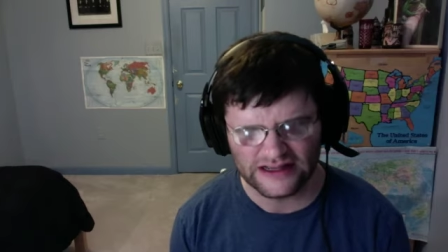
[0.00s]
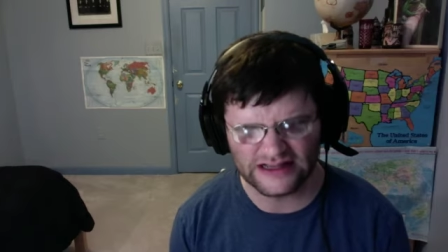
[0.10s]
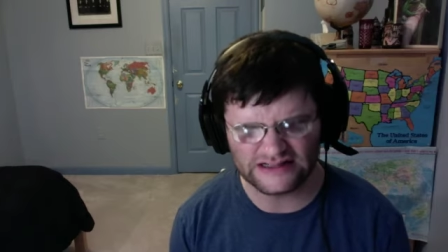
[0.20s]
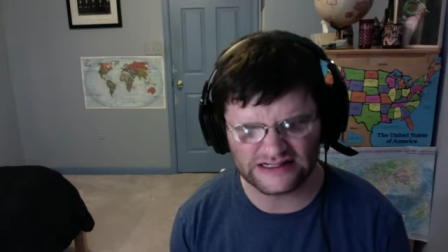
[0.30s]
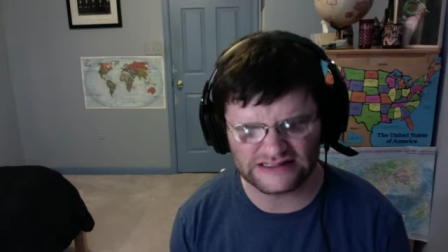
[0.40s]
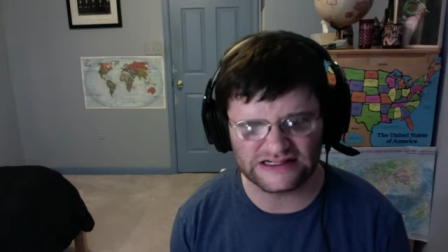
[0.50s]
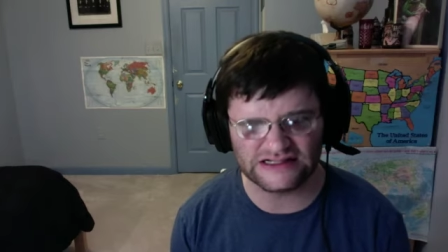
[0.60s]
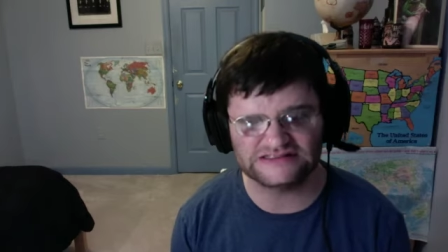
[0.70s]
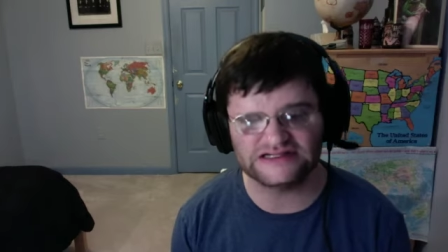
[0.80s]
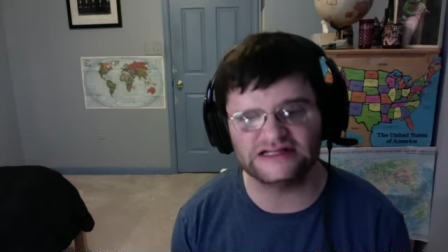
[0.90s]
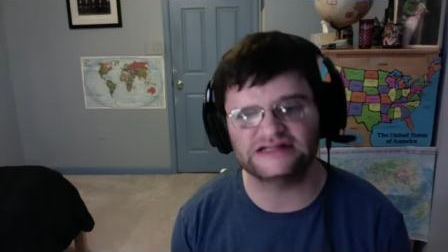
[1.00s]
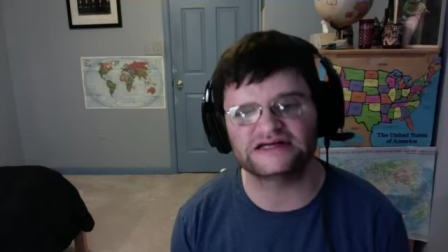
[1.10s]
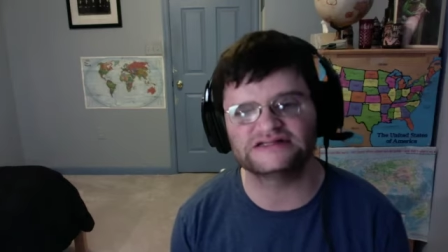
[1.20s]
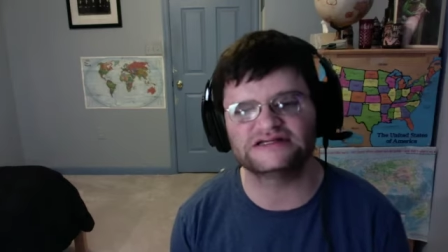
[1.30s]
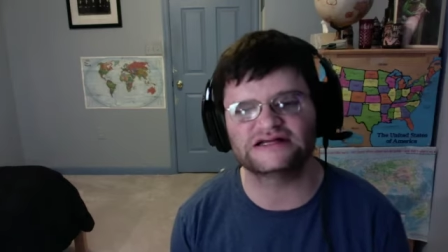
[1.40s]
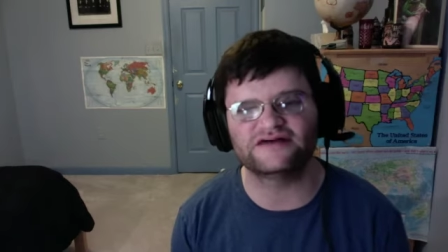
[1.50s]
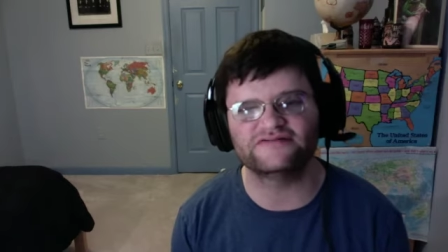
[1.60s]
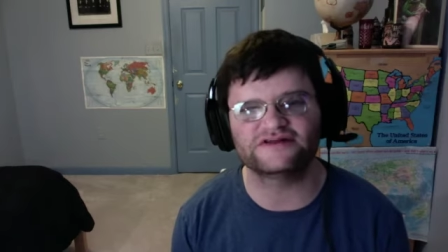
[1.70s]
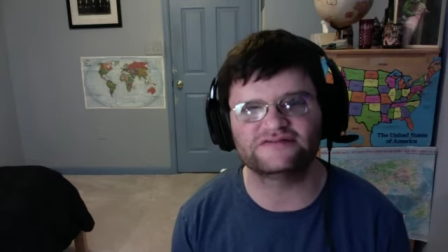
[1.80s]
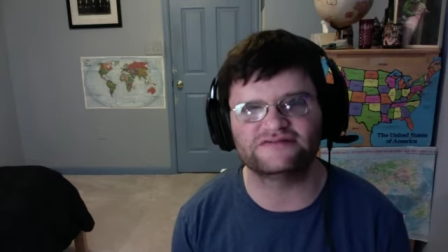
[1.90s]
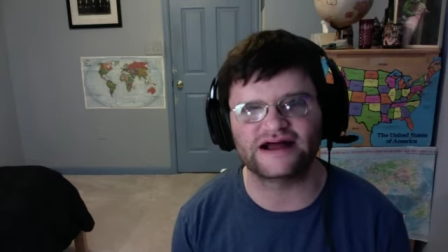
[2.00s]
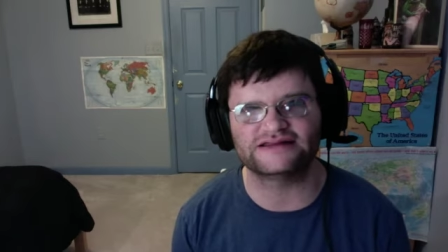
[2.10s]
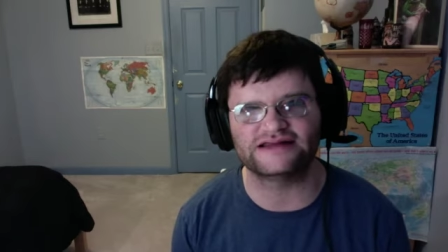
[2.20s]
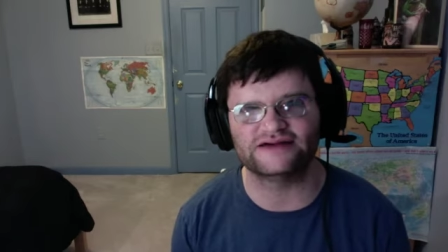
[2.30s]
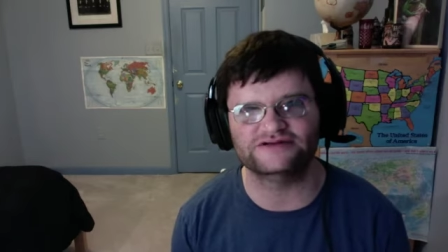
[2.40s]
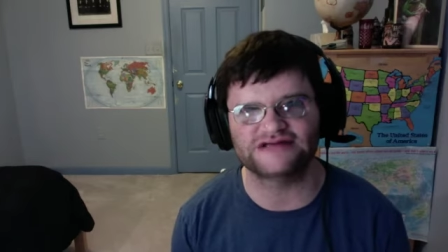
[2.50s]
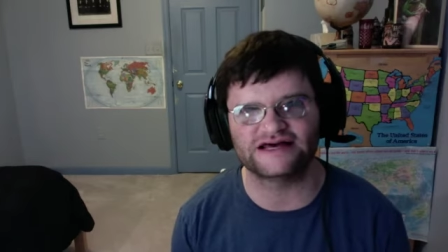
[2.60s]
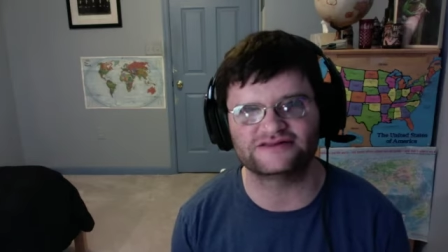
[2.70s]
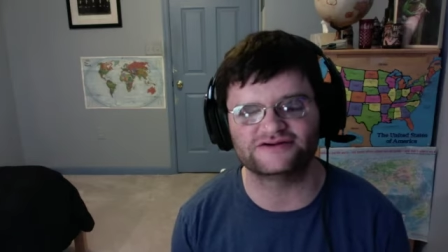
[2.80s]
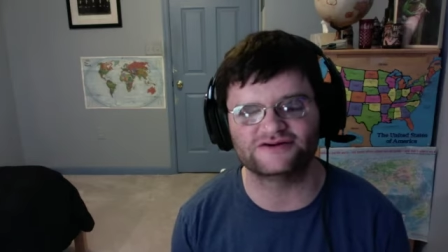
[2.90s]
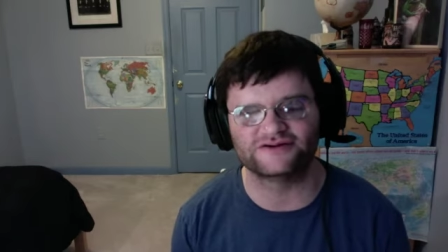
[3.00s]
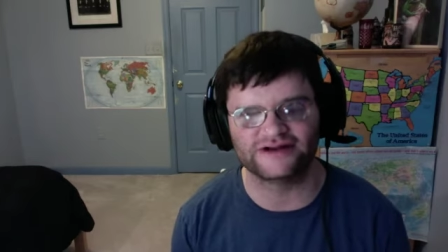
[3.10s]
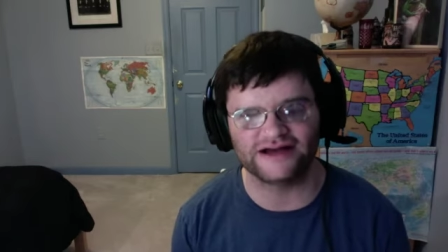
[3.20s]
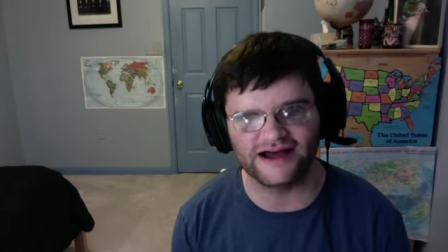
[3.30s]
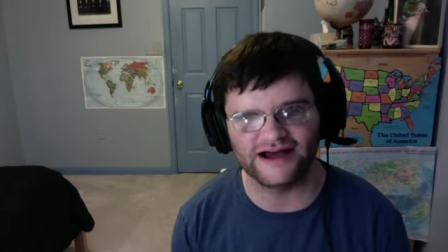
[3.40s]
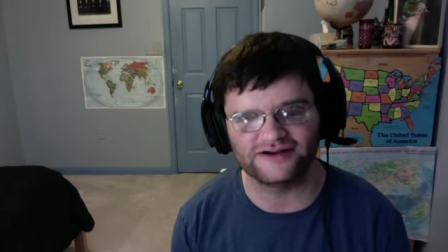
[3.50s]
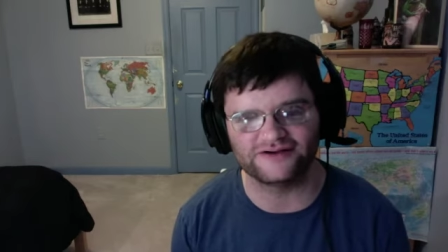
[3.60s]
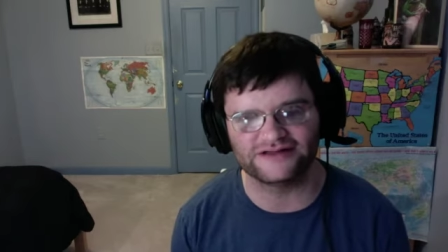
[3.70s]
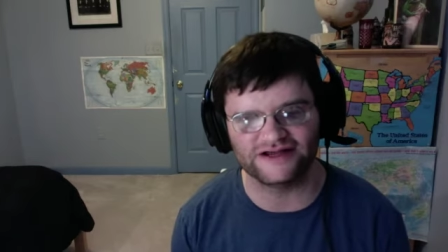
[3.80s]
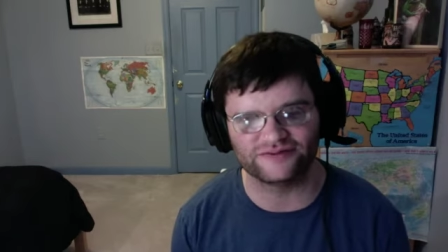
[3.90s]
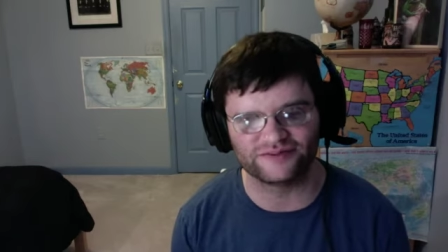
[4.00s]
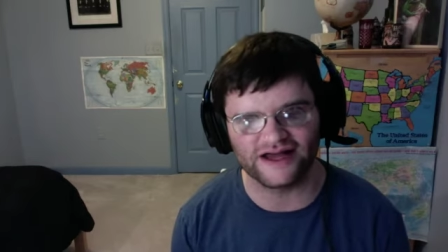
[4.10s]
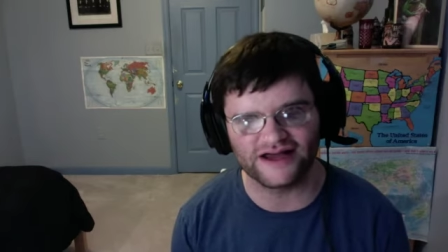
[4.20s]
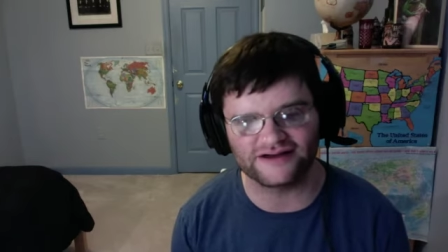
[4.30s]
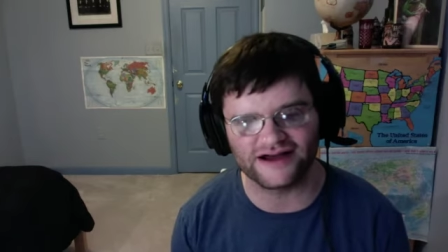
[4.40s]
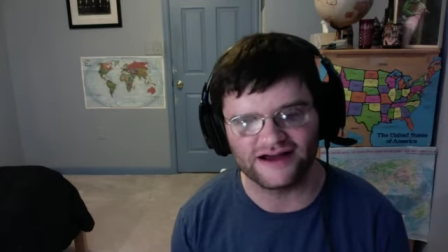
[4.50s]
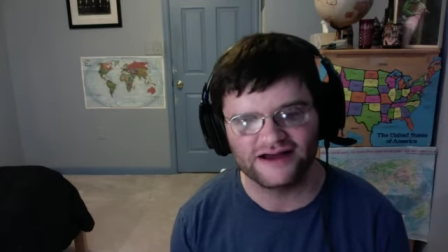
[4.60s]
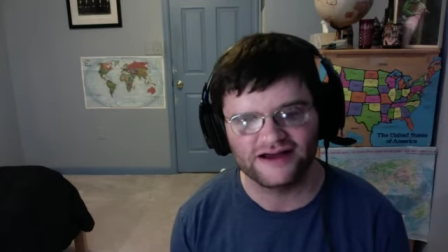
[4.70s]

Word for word: It doesn't see it doesn't cover the fact right. that it was ethical or not or that you're blind or not.